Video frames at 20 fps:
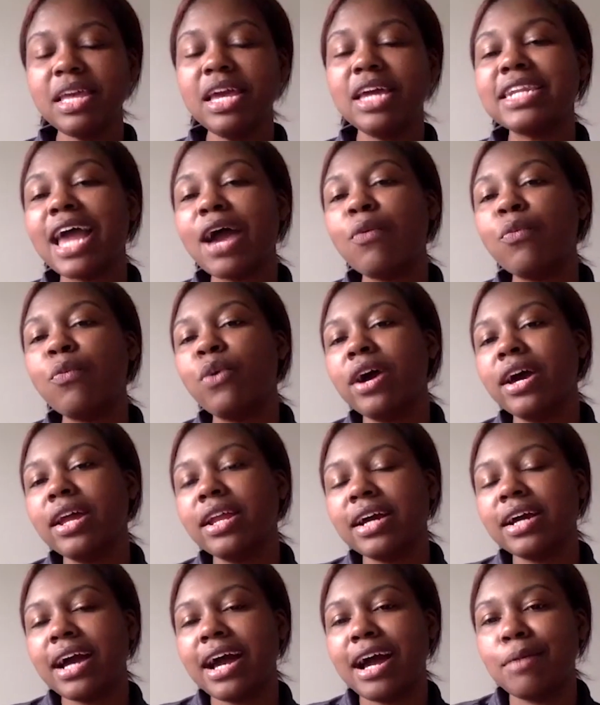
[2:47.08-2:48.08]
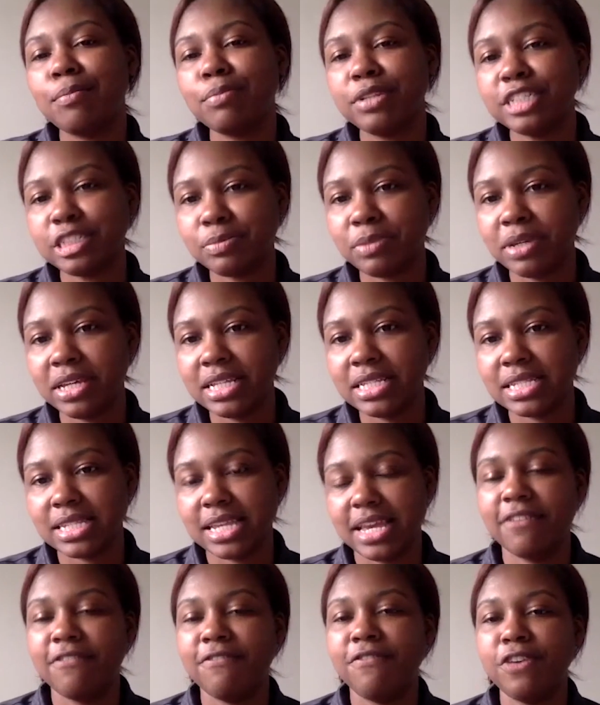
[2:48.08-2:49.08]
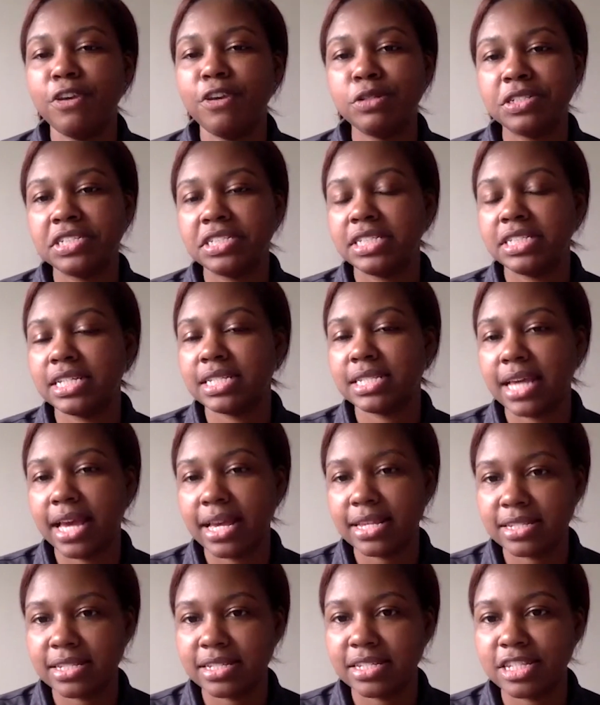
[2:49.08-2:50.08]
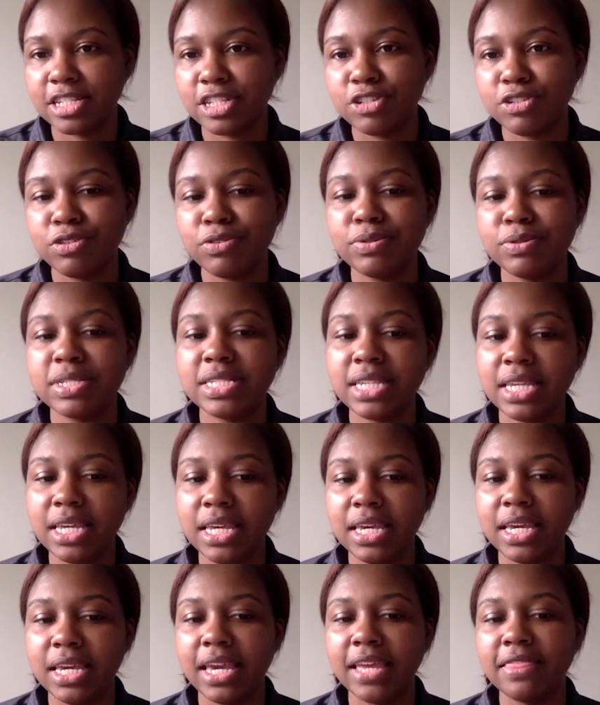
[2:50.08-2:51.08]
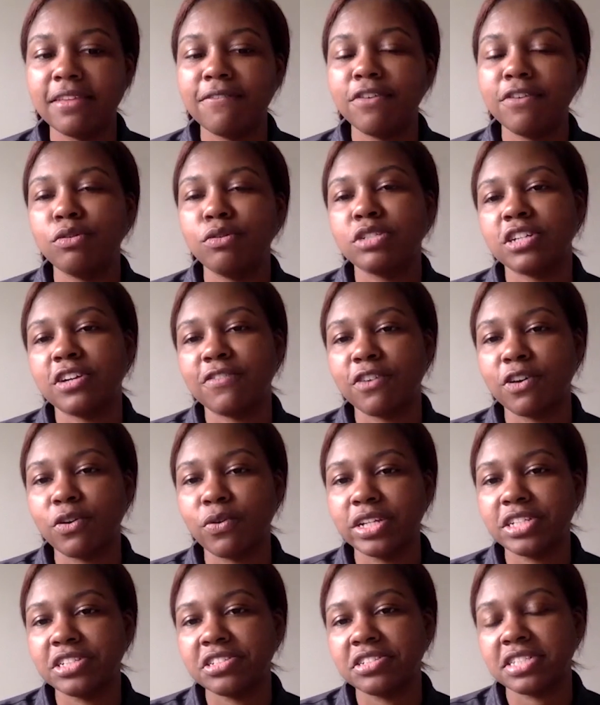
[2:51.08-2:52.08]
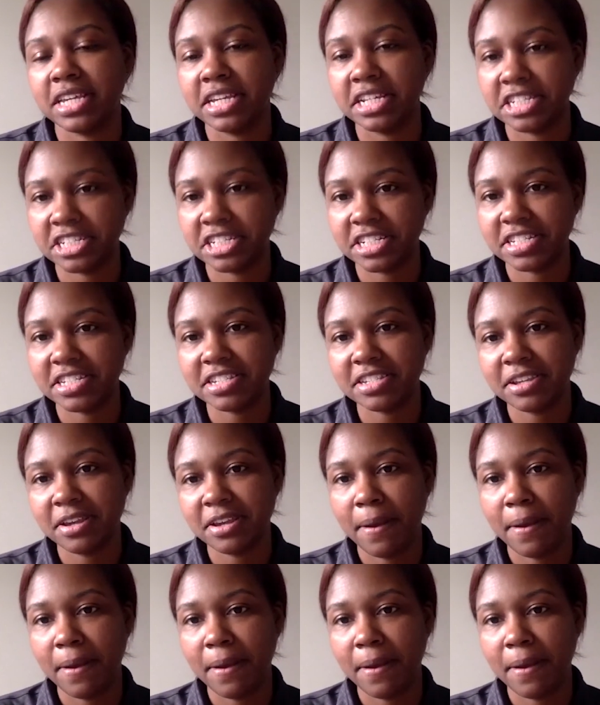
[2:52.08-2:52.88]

Now, what accomplishments and future successes do you see in the future for Richardson Hitchens?